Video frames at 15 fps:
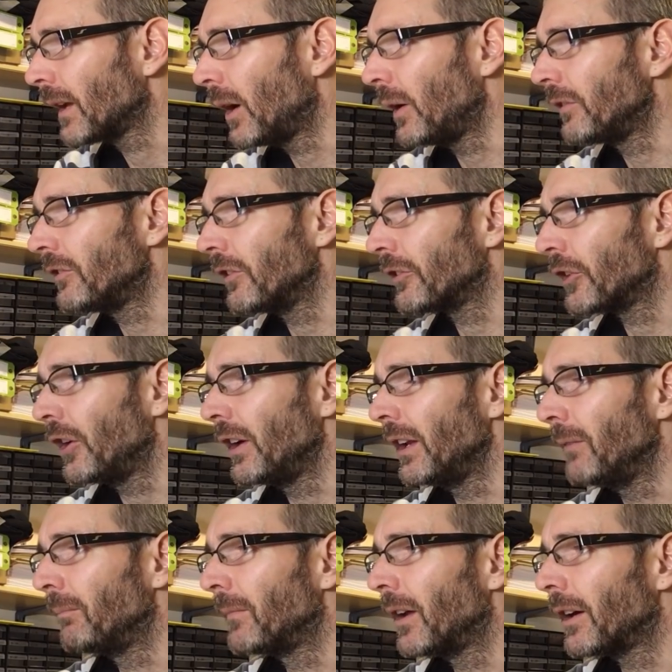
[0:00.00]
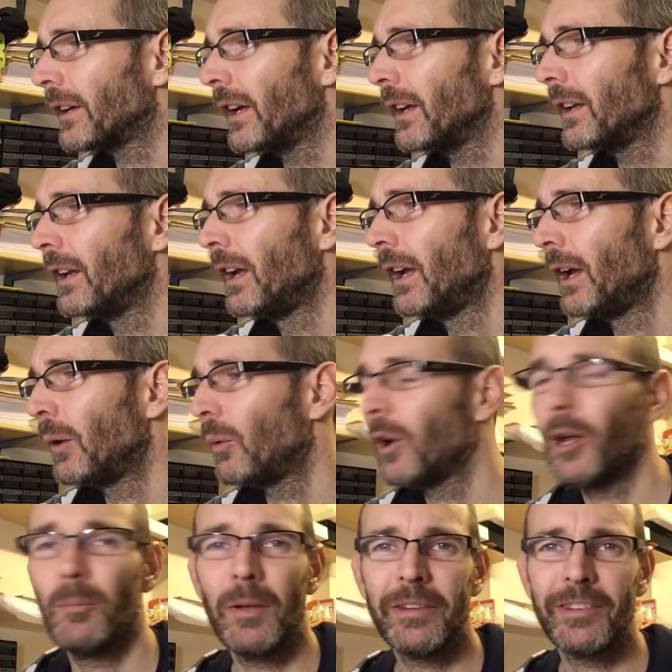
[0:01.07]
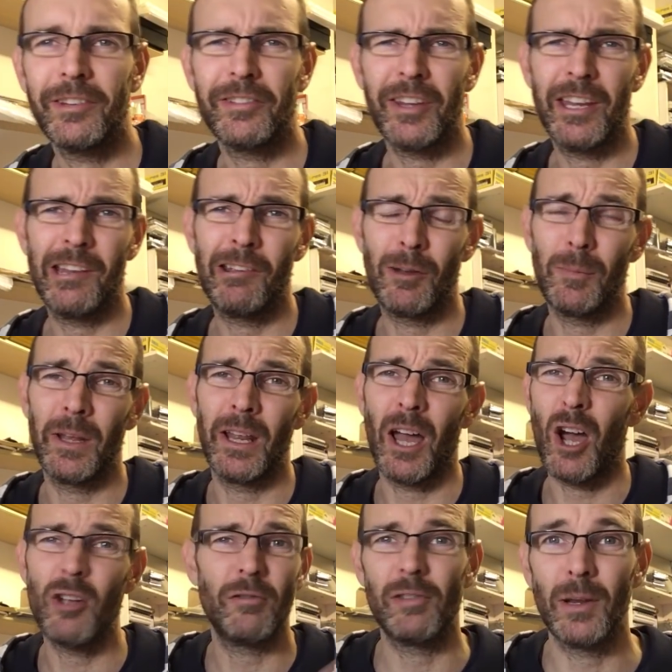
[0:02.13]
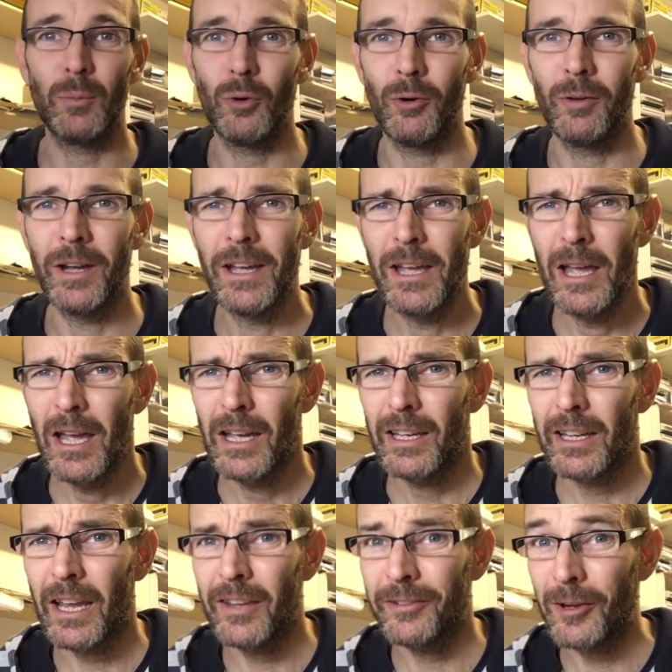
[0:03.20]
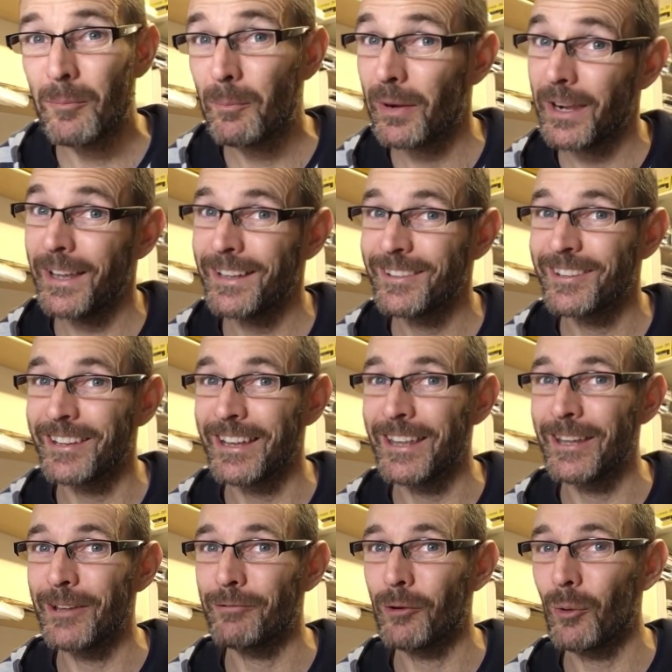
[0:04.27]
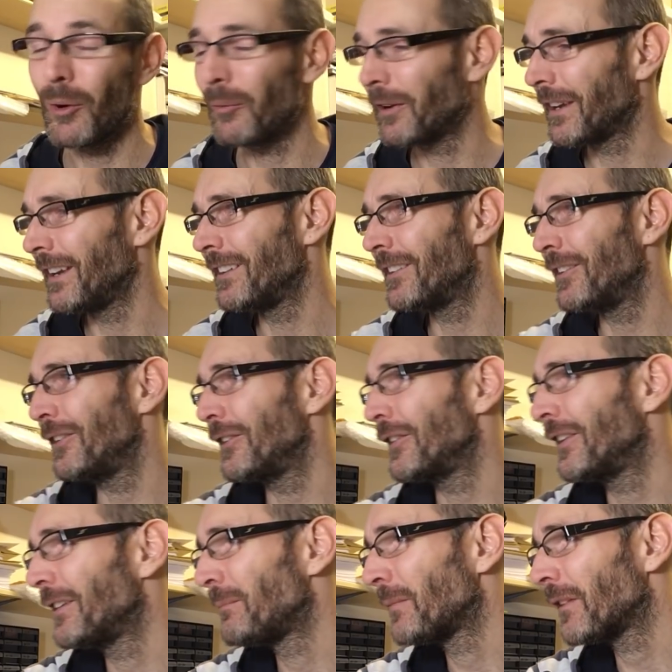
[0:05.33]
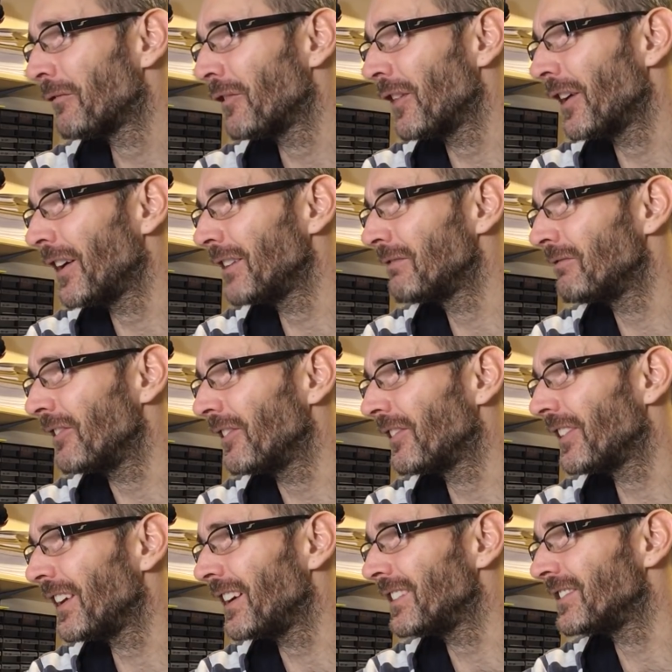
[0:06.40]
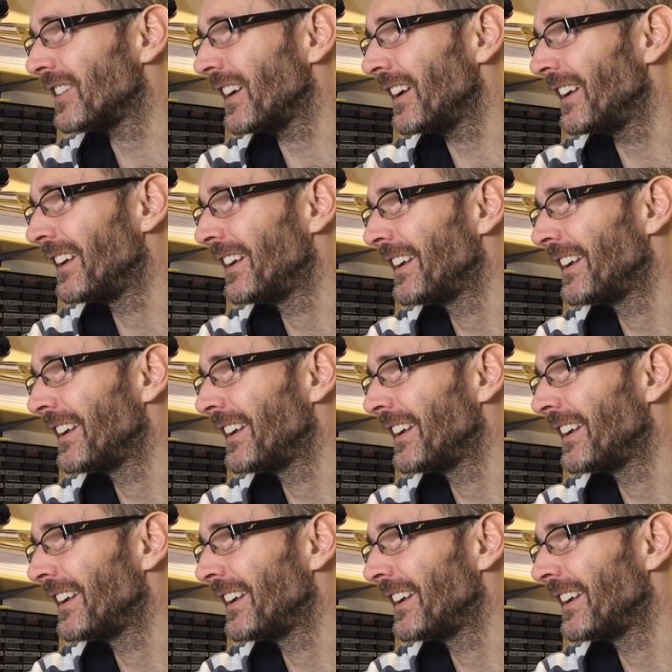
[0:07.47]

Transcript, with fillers: Oh, he's just got in. Okay, well, I'll message Zahir in a minute. Hopefully we'll get some plan together for what we're going to do for the 100th Tat Chat.